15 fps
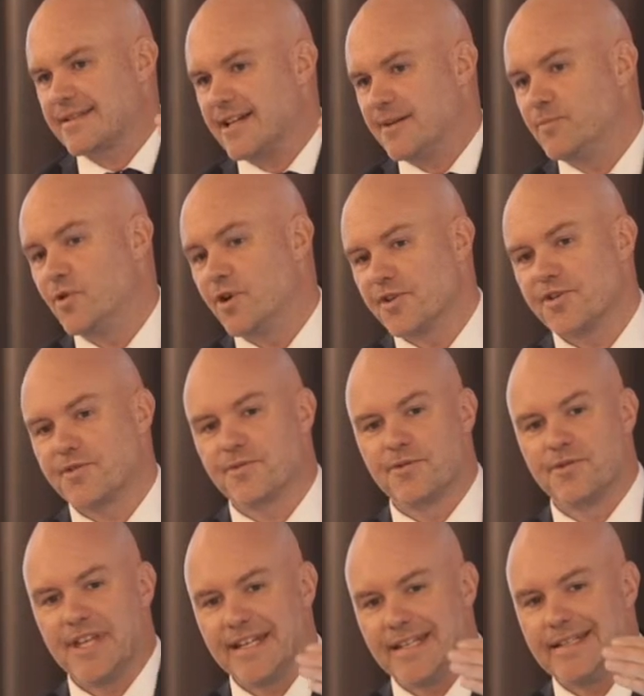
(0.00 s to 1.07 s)
somewhat
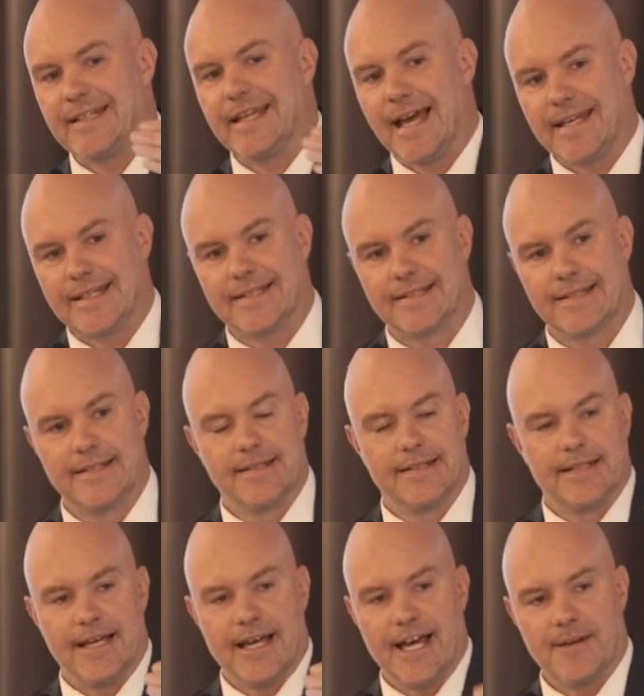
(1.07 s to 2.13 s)
through that Egate
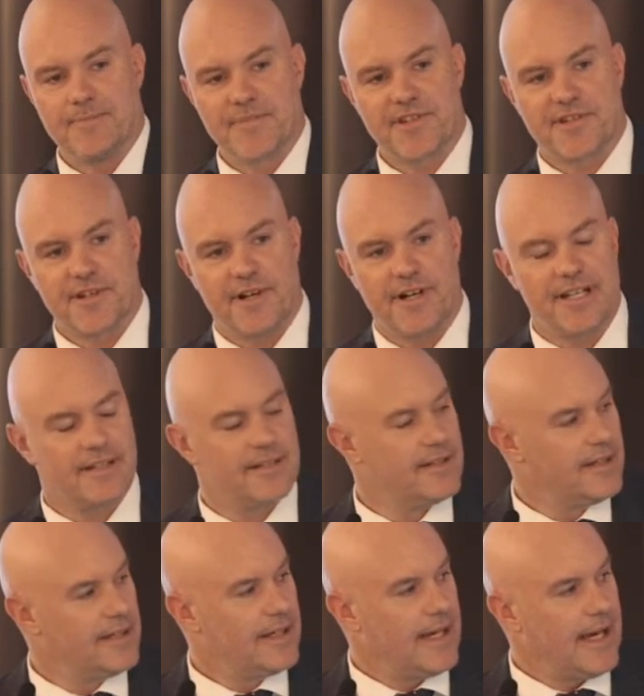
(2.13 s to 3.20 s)
um, site
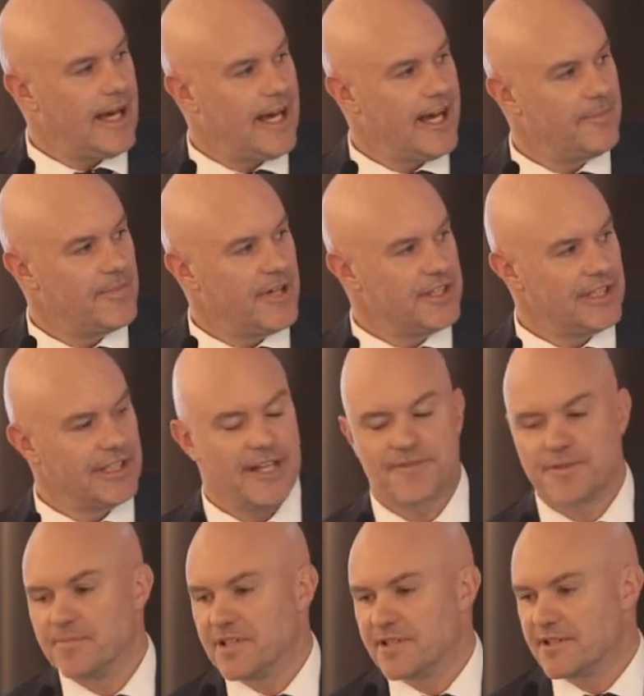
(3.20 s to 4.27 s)
um, and there'll have
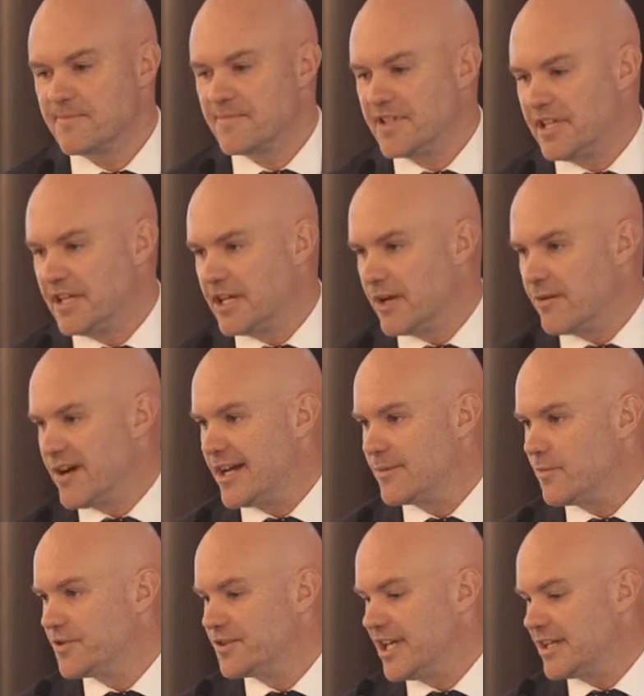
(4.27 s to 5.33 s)
to be some thinking around
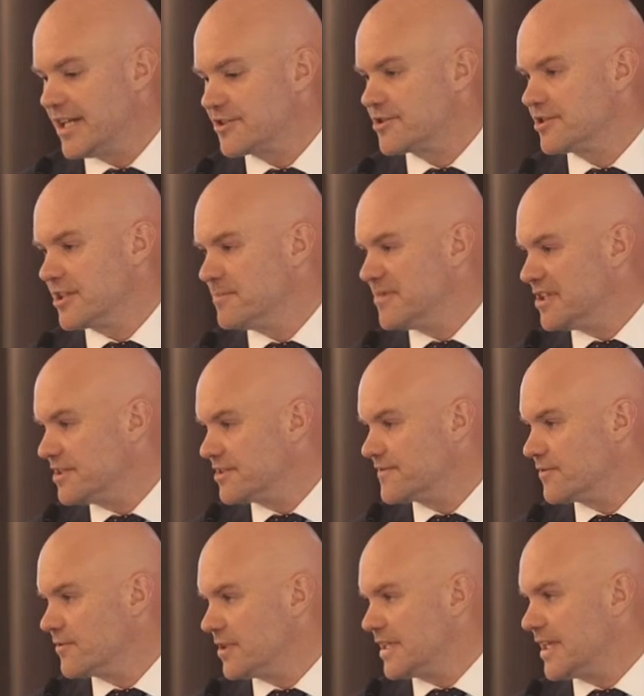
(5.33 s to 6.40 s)
what that actually means
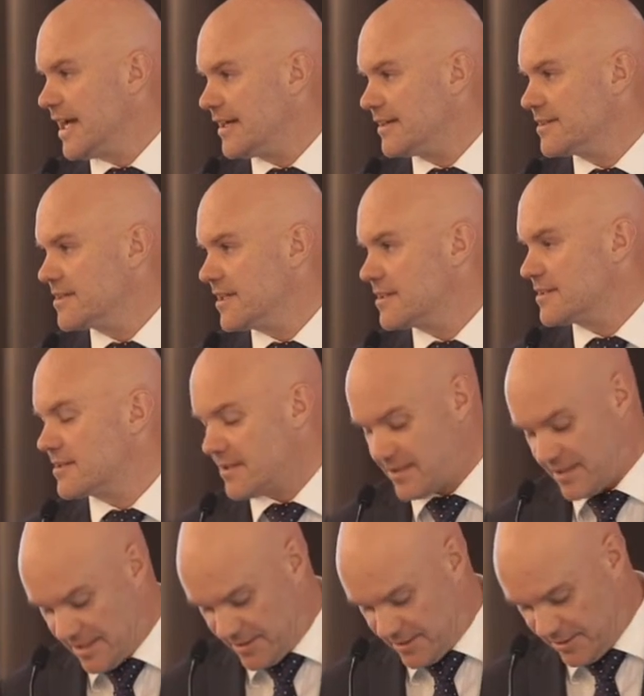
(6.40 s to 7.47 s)
for Egate as that's, as that's